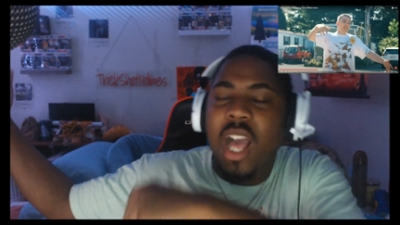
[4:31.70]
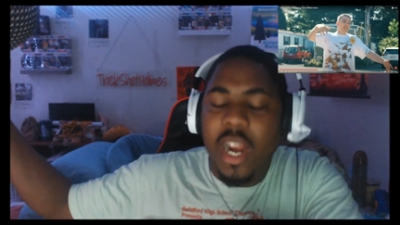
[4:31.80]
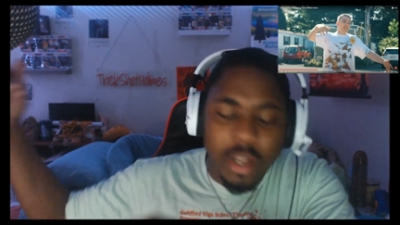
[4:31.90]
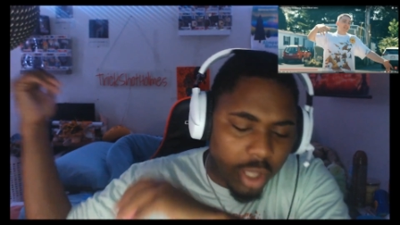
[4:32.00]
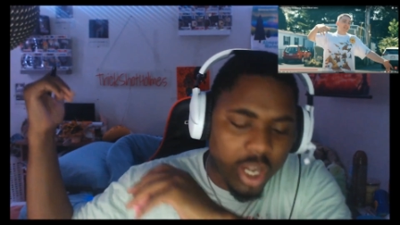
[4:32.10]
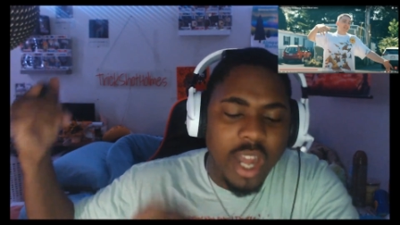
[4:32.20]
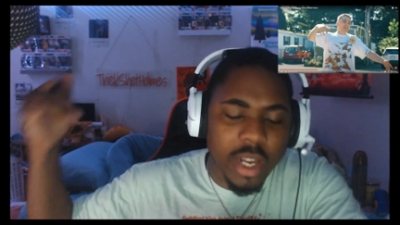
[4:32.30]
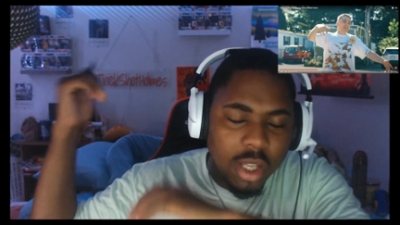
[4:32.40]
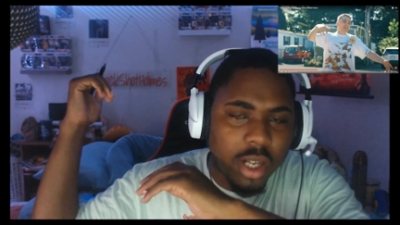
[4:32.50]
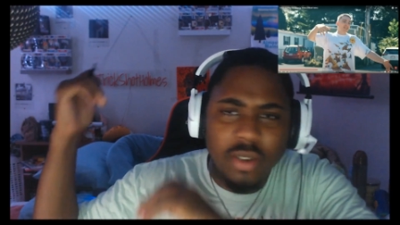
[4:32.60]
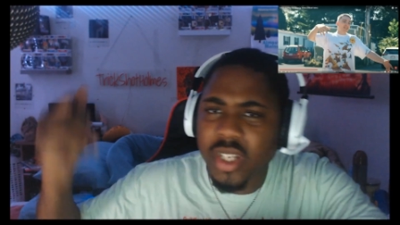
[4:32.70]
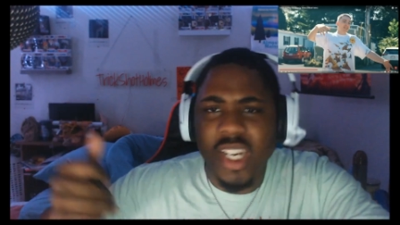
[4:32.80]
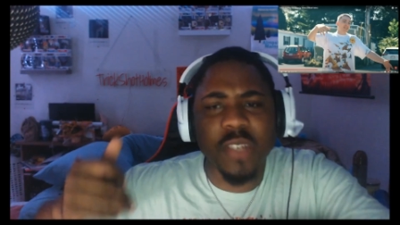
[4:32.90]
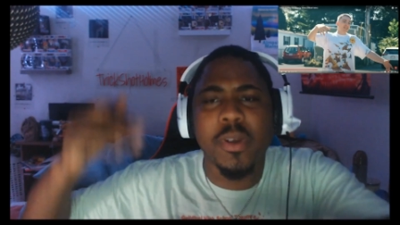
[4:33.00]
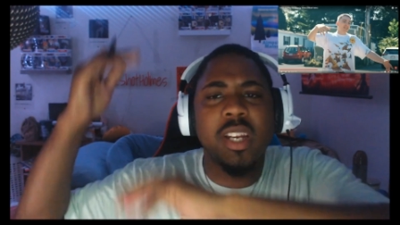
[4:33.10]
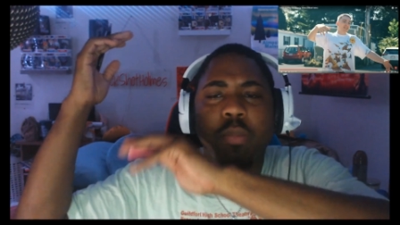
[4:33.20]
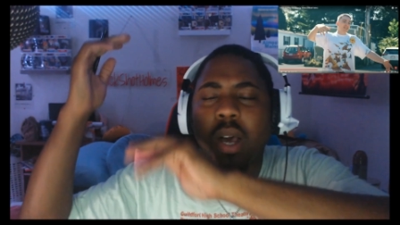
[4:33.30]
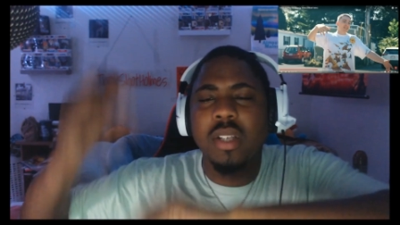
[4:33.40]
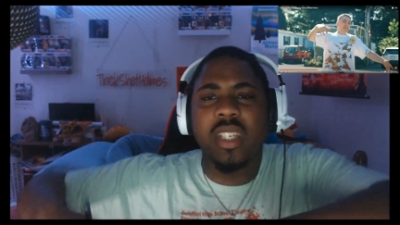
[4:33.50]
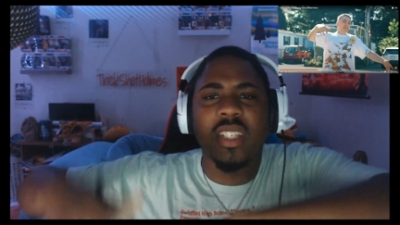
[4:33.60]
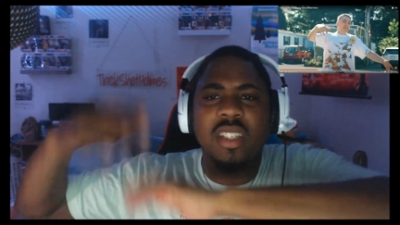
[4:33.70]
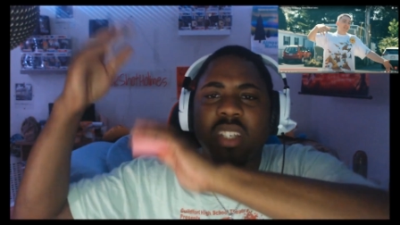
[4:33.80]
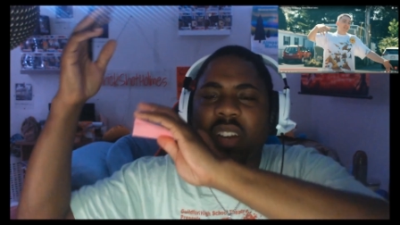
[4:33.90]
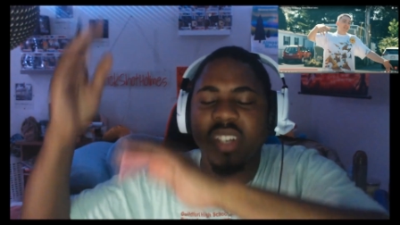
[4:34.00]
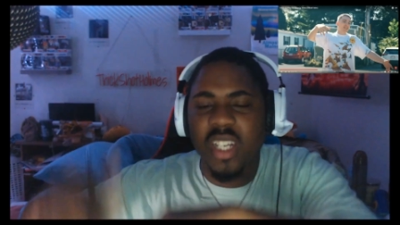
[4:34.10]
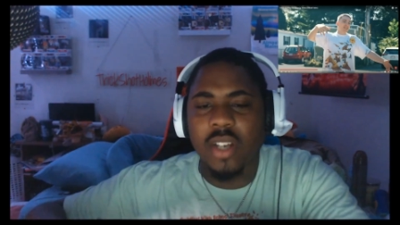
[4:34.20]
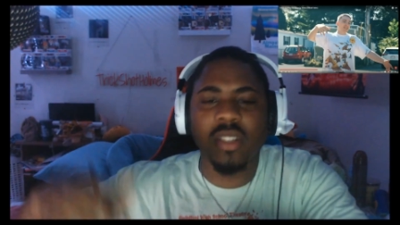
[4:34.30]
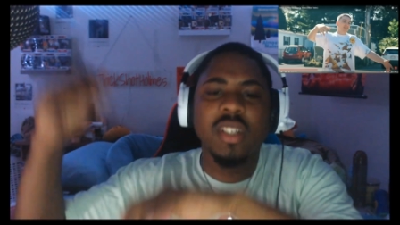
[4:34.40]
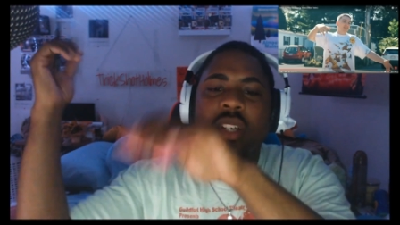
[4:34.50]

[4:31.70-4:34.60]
it. Y'all got it. Y'all don't need to explain the politics and everything else.